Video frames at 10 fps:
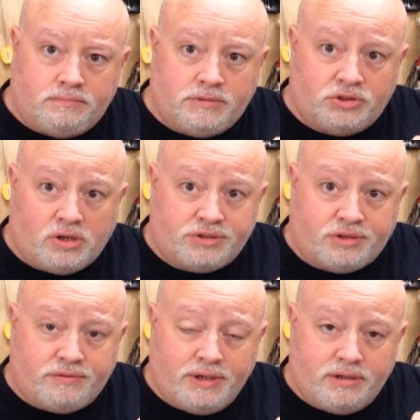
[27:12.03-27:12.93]
let's cross our
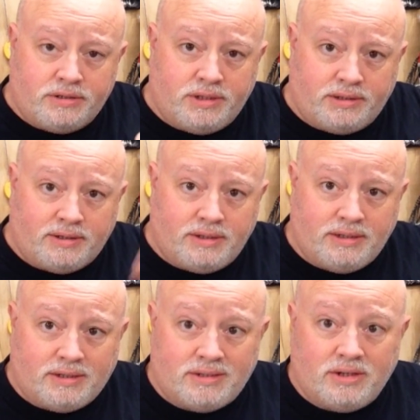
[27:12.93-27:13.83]
fingers that
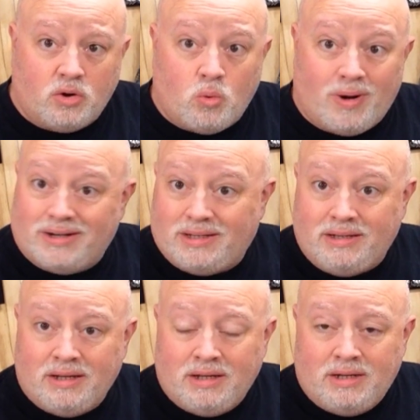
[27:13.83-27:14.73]
it doesn't go wonky
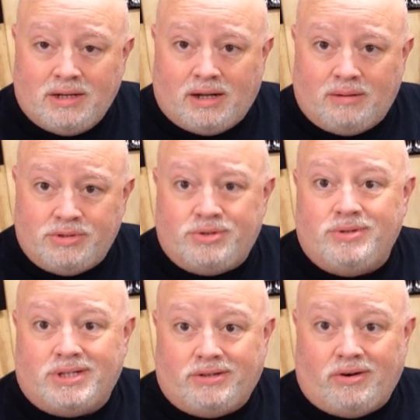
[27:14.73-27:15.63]
as soon
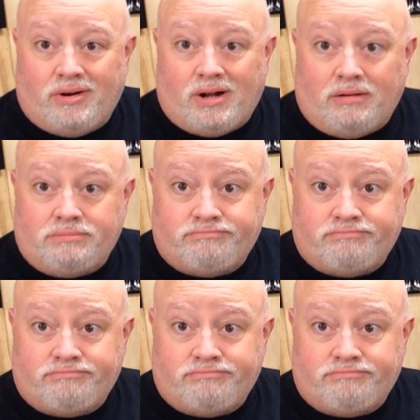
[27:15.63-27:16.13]
as I turn it on.